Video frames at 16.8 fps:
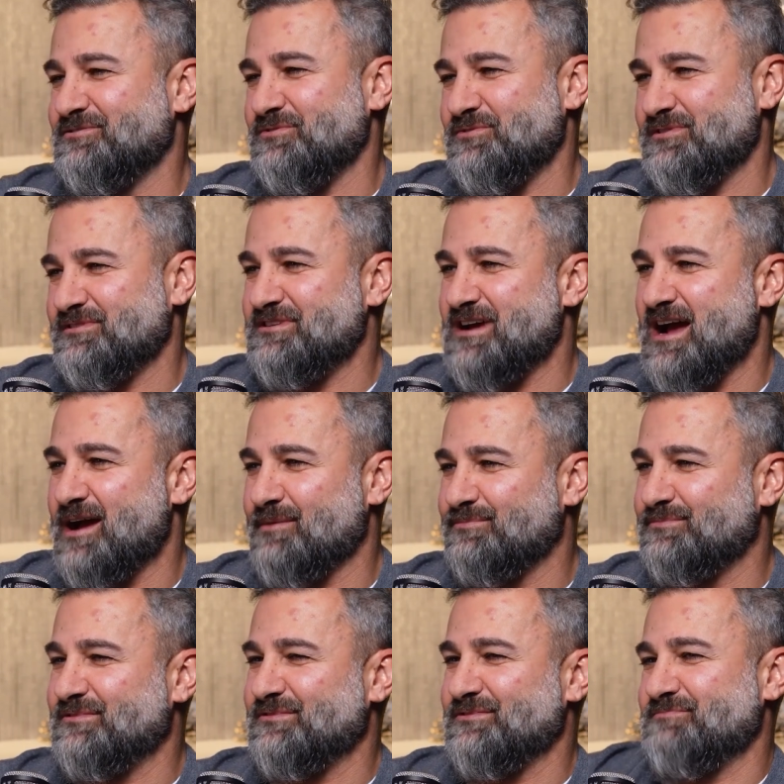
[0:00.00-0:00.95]
do the
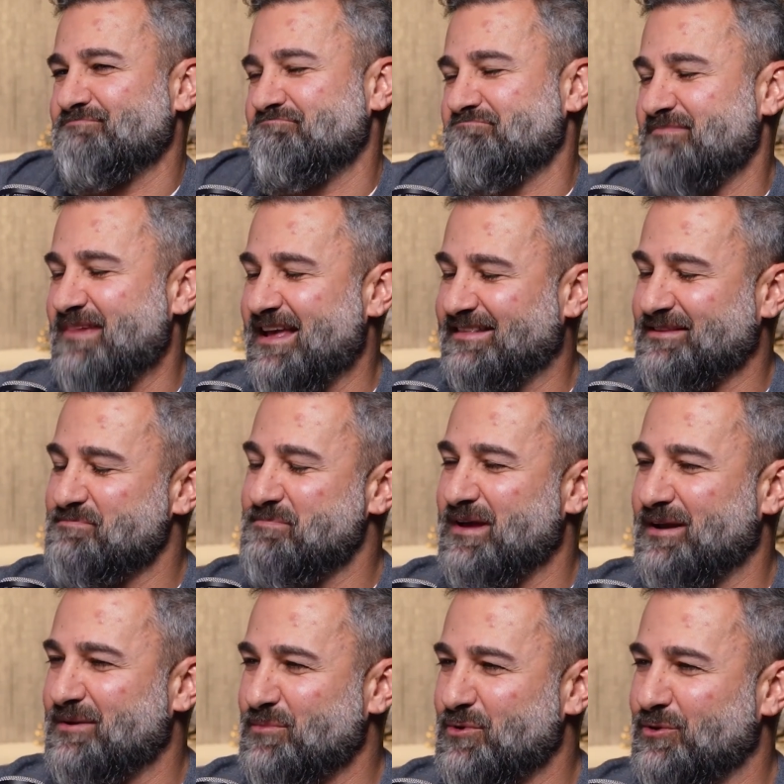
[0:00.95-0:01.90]
job to at the
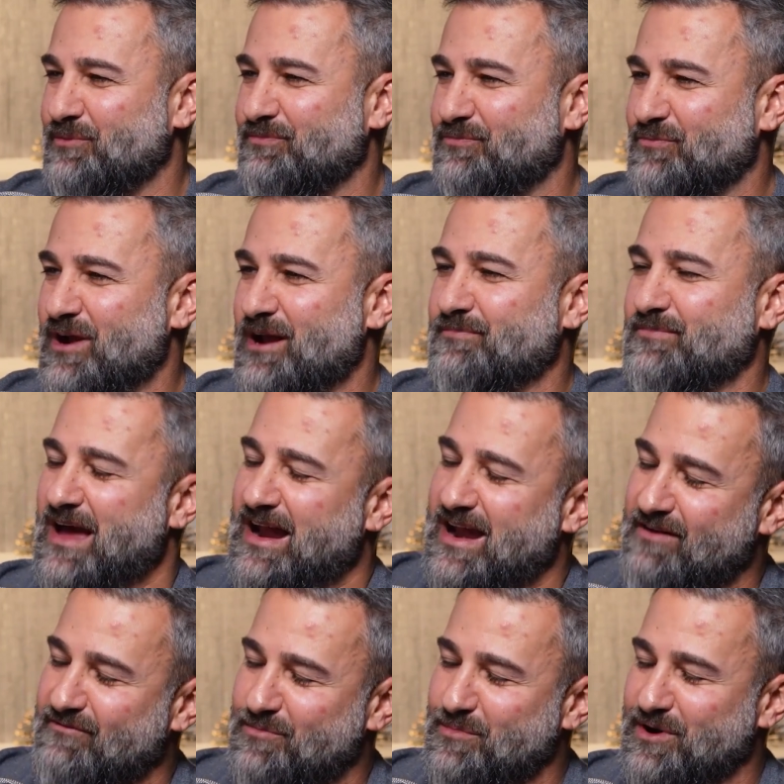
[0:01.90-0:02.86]
minimal, right?
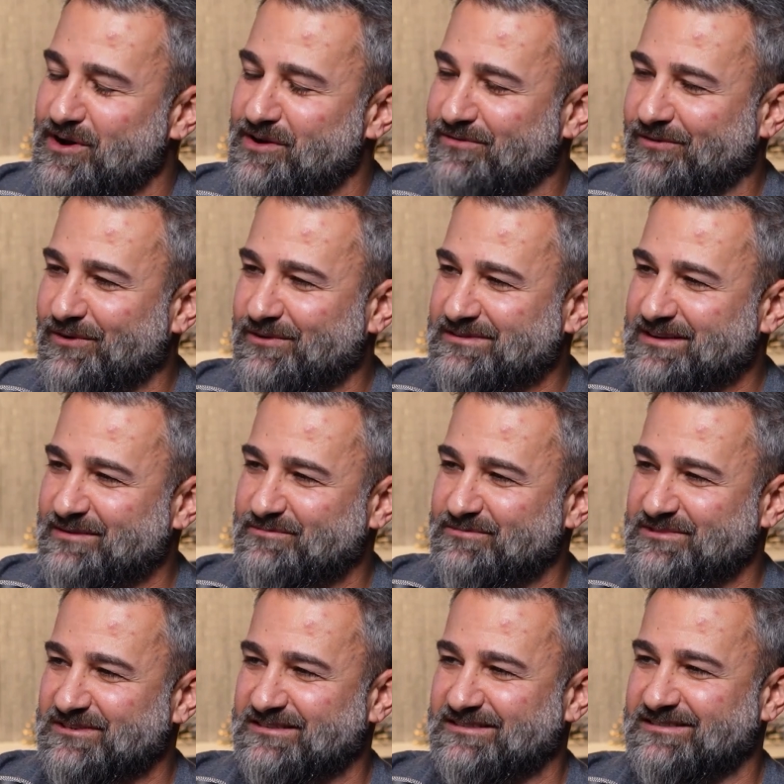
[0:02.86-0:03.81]
Not everybody, of course.
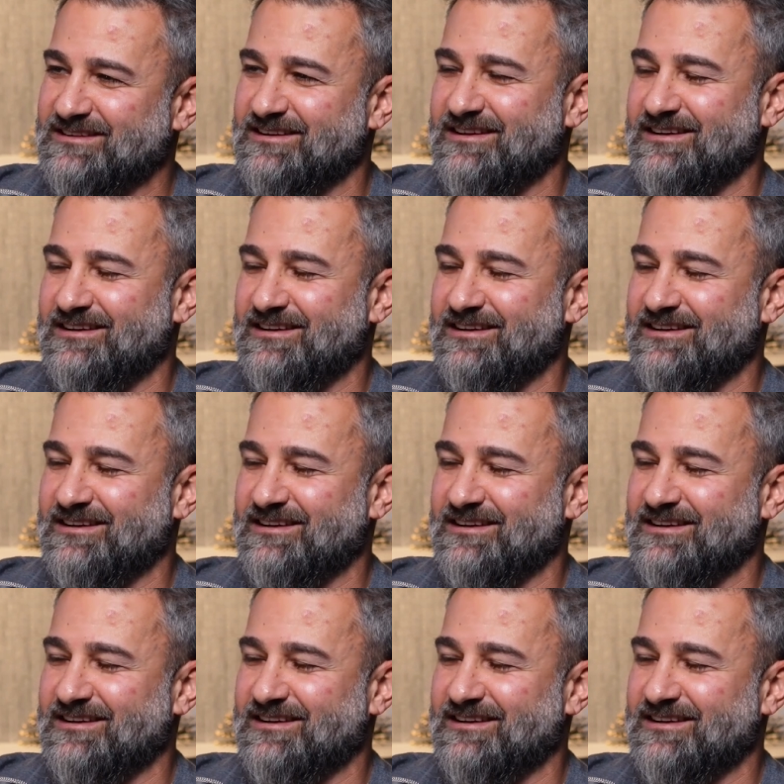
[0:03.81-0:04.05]
I'm just